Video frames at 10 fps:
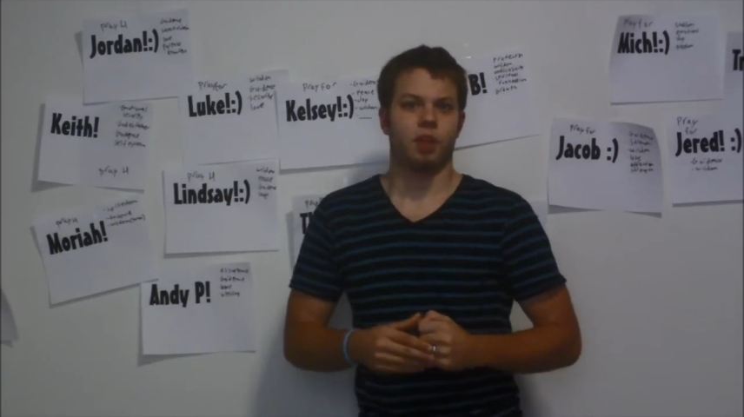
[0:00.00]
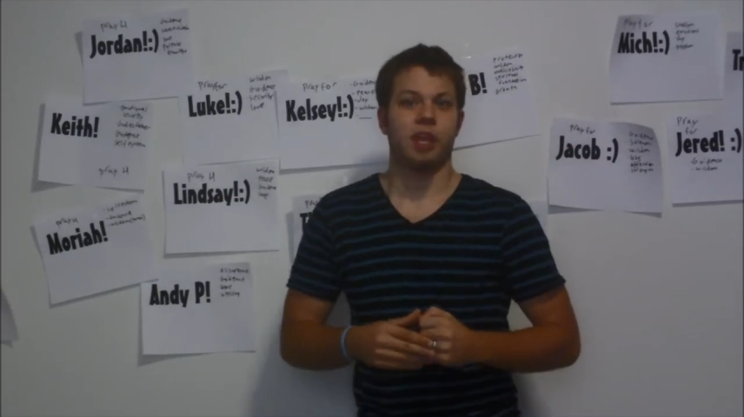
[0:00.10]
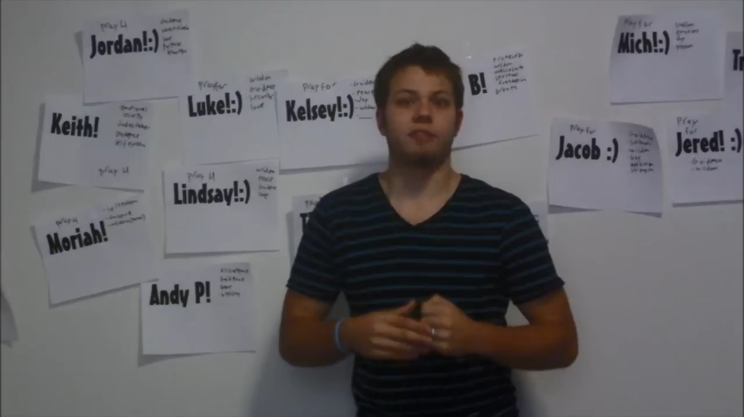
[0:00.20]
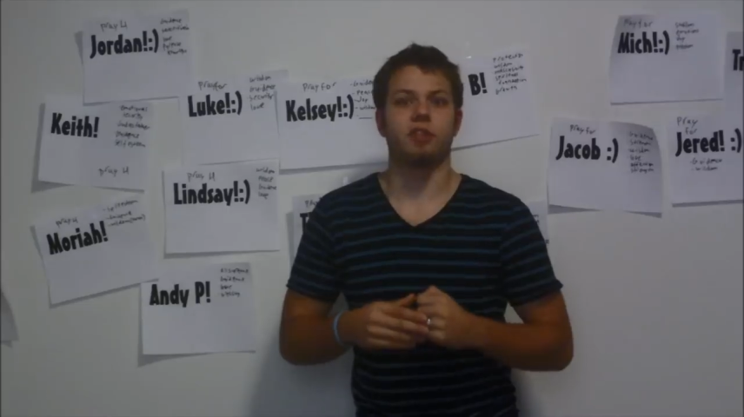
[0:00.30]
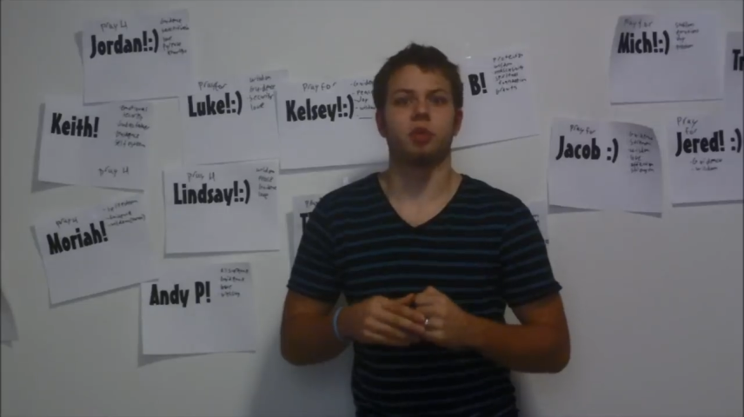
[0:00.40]

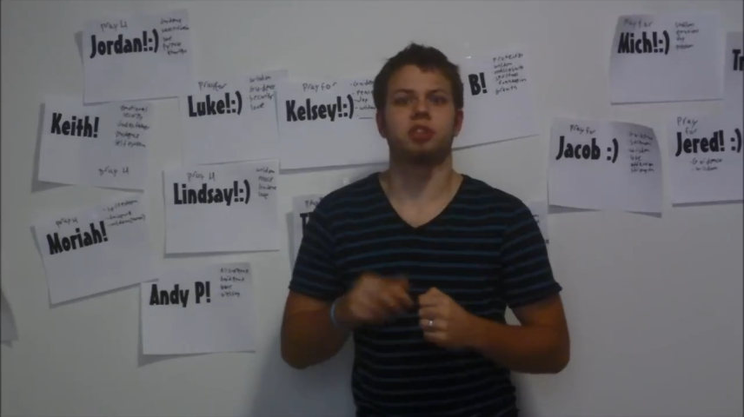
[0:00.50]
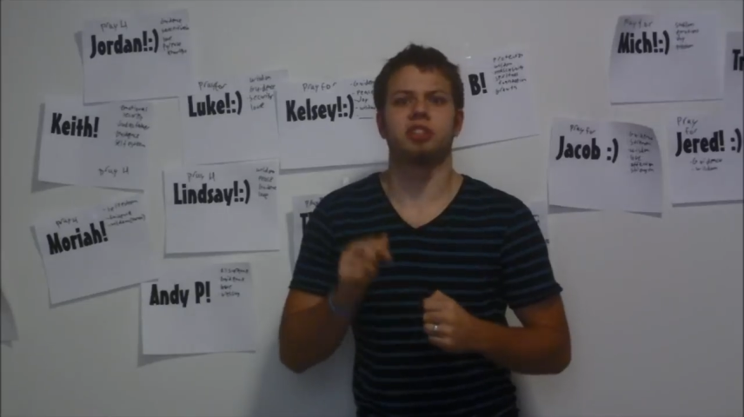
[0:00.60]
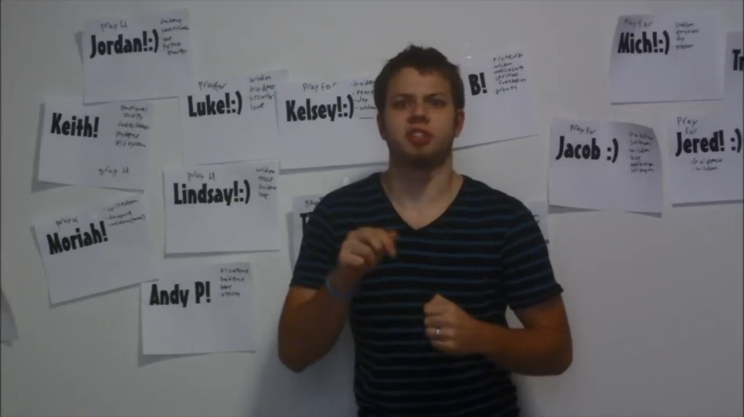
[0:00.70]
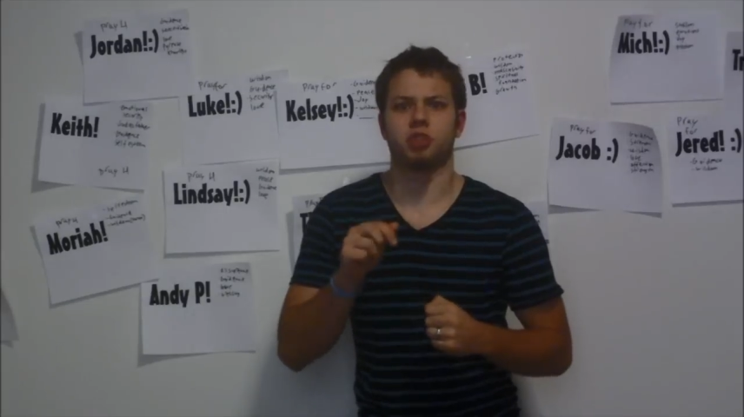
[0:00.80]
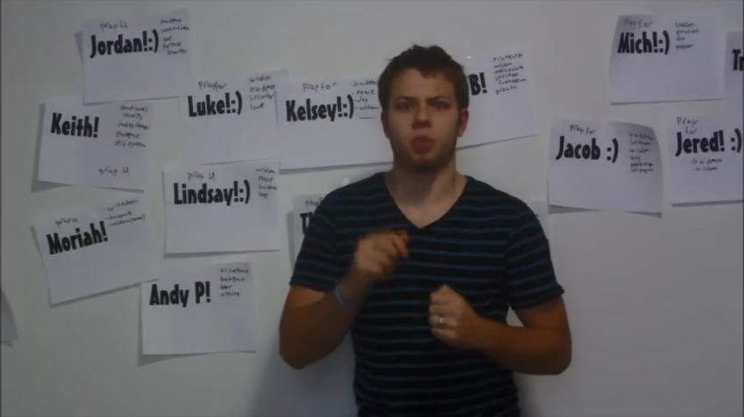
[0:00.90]
even though
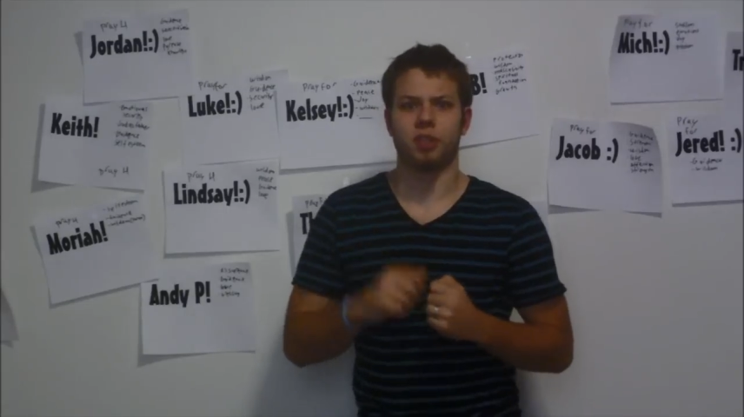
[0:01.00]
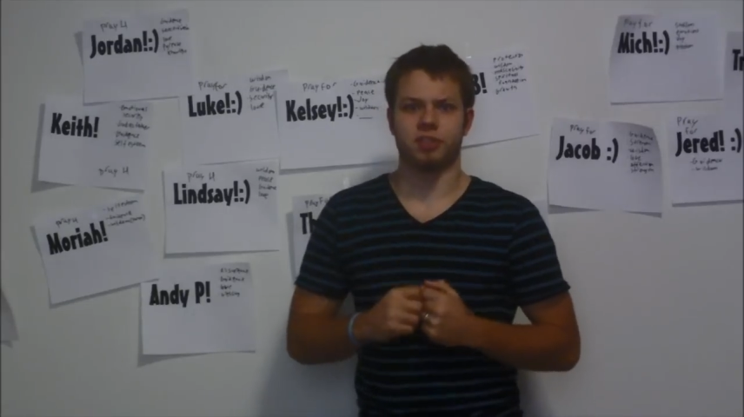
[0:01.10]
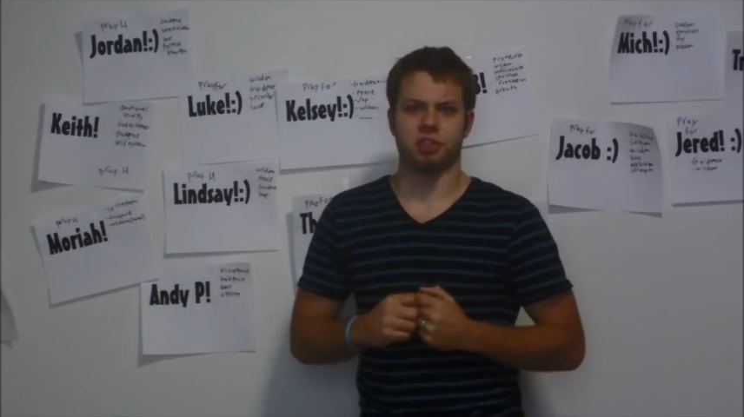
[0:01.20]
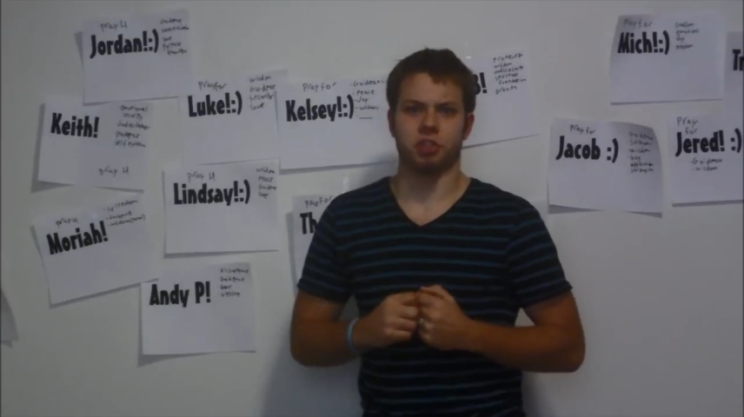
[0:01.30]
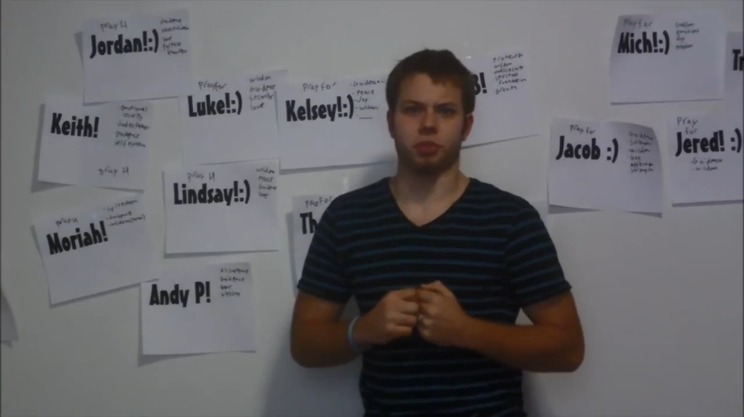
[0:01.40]
Jesus was
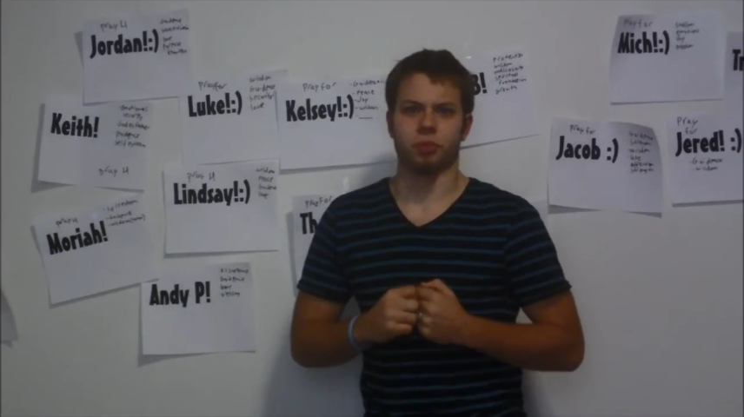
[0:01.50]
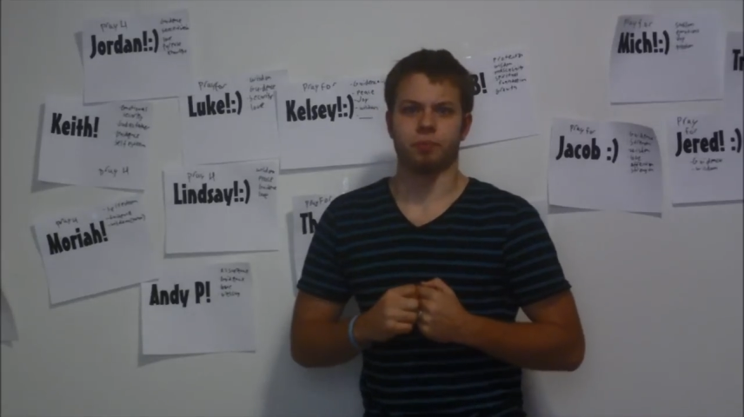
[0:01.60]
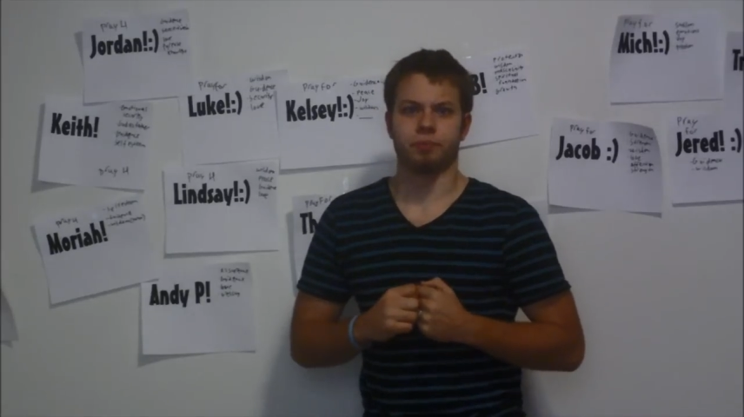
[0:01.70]
a Jew.